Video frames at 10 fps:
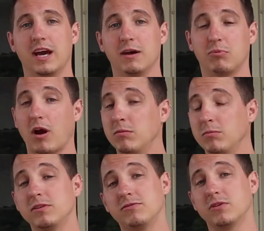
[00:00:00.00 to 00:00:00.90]
and
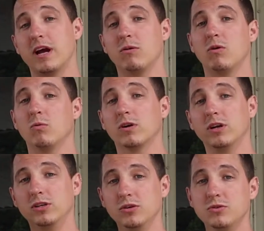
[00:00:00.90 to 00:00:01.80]
probably from now on, we're
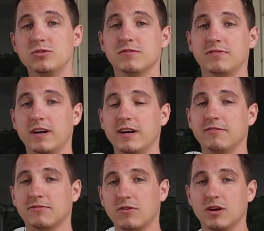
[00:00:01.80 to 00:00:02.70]
going to use the very
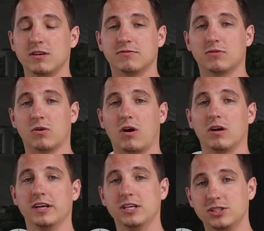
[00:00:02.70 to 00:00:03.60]
front for
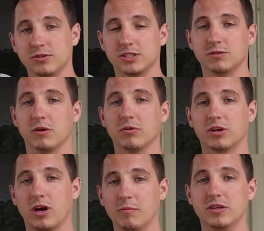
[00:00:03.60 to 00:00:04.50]
our entrance to be able to
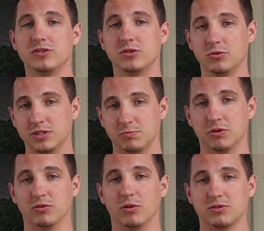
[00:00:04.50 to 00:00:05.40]
come into this
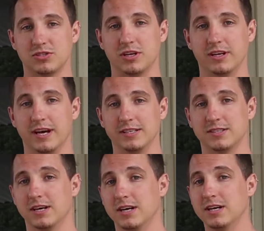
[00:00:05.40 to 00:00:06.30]
building on
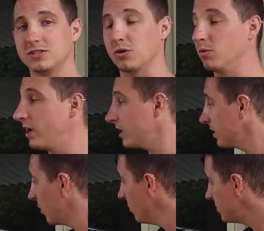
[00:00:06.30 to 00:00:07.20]
Sundays. So we're not going
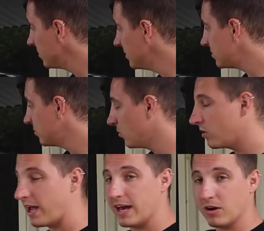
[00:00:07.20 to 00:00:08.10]
to go into this
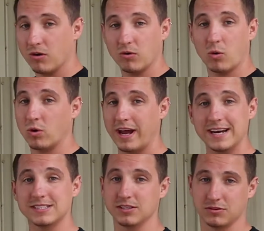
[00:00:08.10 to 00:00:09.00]
door at all or
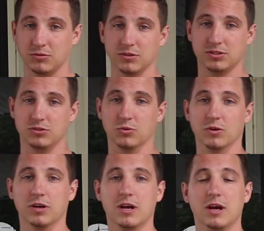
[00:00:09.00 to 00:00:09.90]
exit through this door.